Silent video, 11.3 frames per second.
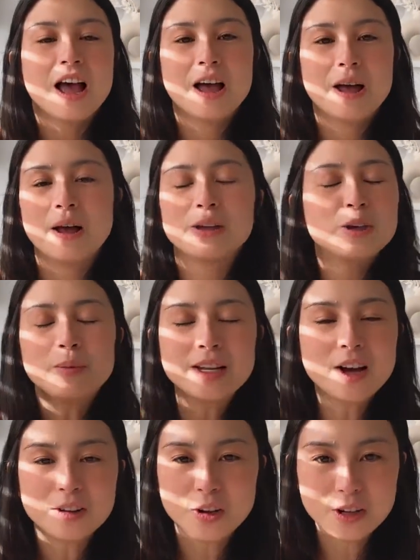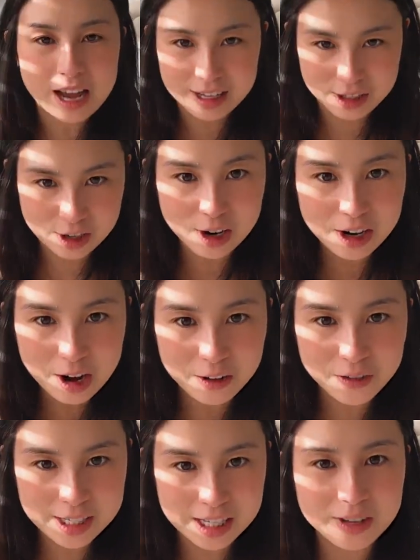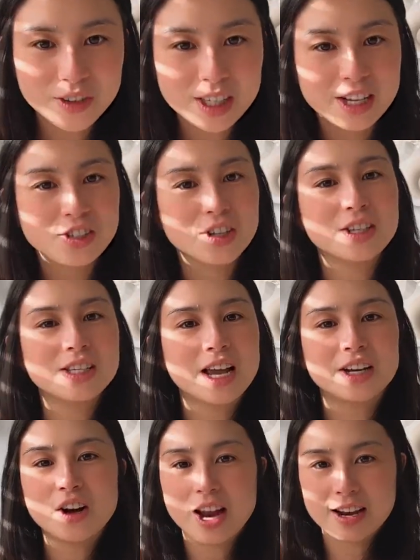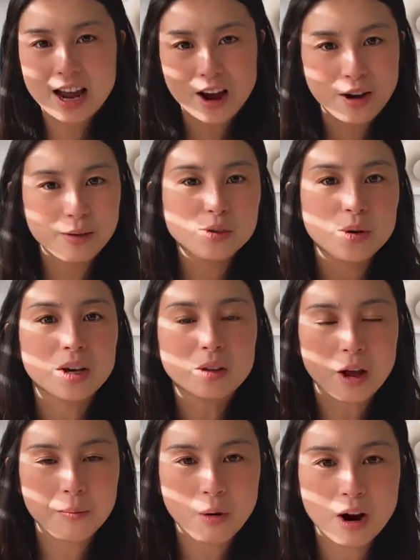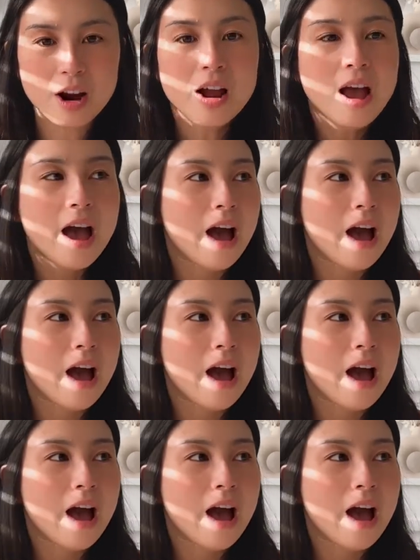You may not know that I started off as an invitation designer and now I'm doing a lot more